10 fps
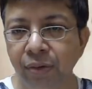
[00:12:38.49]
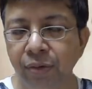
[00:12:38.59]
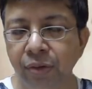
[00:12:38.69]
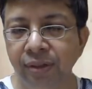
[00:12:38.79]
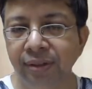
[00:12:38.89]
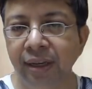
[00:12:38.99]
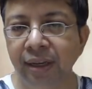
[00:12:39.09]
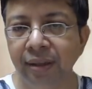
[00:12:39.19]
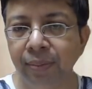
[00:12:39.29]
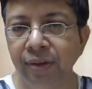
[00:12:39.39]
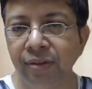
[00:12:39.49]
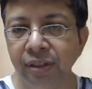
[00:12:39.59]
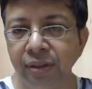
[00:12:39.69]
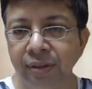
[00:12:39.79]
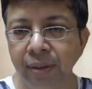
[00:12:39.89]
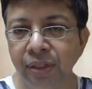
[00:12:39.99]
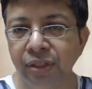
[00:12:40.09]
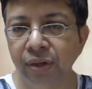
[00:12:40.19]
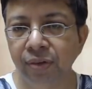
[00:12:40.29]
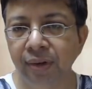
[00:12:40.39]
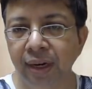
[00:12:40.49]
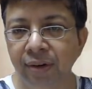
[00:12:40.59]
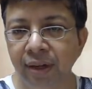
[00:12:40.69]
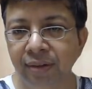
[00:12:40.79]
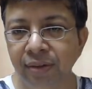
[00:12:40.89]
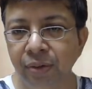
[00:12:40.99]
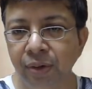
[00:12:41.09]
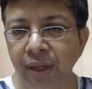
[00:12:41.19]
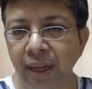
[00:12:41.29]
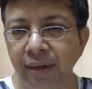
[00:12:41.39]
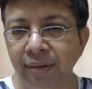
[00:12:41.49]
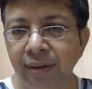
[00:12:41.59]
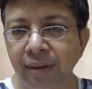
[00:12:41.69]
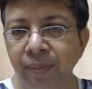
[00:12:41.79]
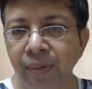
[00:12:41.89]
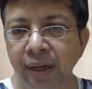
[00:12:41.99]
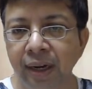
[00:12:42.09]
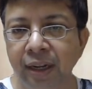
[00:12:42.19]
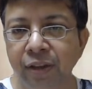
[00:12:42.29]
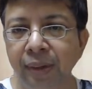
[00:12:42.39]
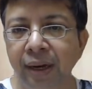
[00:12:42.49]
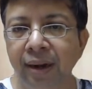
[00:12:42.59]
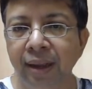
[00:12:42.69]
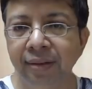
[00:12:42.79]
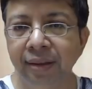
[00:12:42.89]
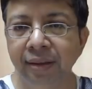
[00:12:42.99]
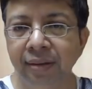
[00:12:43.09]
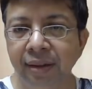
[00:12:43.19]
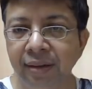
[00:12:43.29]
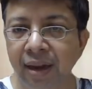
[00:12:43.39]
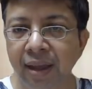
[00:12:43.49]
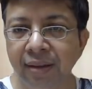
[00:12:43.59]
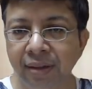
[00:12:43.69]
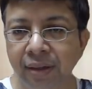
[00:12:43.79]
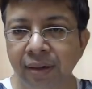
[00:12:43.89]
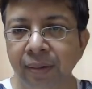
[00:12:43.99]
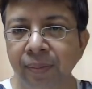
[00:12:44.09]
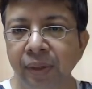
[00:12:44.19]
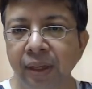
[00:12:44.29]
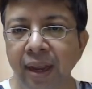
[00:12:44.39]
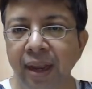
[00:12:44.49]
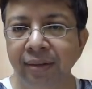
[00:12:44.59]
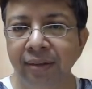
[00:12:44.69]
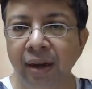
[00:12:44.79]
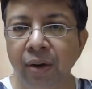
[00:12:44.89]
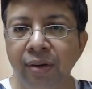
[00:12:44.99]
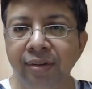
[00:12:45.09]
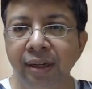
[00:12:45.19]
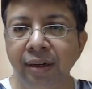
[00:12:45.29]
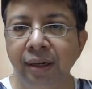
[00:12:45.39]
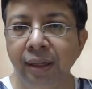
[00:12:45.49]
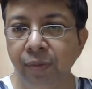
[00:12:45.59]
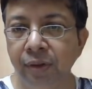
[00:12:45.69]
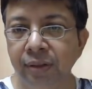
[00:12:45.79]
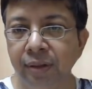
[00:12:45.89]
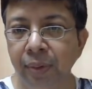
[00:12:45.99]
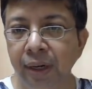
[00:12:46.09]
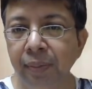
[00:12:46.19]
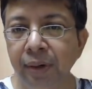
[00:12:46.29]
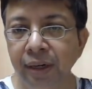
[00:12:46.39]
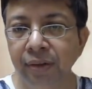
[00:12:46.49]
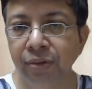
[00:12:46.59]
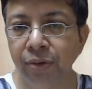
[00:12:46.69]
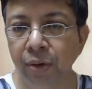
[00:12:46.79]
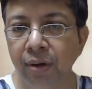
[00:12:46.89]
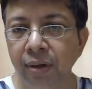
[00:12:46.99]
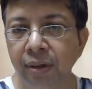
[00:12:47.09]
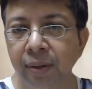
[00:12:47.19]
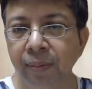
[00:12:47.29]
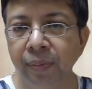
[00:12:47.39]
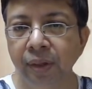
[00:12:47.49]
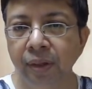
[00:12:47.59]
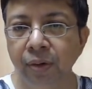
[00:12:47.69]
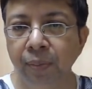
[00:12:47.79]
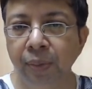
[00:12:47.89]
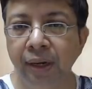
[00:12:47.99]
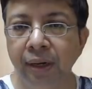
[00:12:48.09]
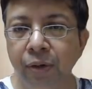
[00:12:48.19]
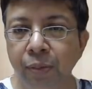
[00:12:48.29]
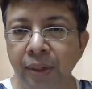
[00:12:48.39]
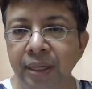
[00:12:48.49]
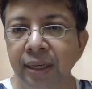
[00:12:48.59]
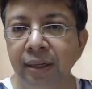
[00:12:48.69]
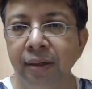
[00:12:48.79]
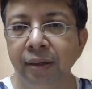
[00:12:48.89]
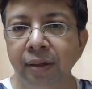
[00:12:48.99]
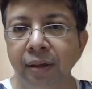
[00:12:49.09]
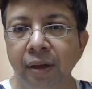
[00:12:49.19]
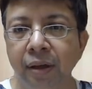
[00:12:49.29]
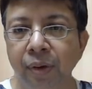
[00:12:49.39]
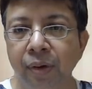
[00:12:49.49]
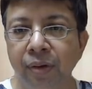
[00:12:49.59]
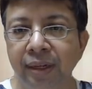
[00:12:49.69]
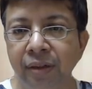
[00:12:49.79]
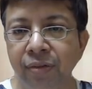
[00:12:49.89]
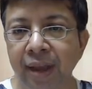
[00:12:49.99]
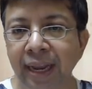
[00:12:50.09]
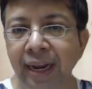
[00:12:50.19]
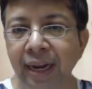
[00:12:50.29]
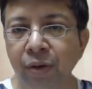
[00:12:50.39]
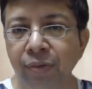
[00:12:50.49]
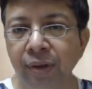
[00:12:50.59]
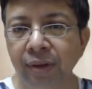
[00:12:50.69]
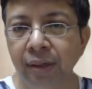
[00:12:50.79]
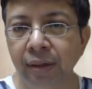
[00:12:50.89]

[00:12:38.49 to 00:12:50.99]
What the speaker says: So if you just take a summation of advances to declines, it has been rising since last year and still not seen a dip, which is a pretty strong period to be in, because at the fag end of even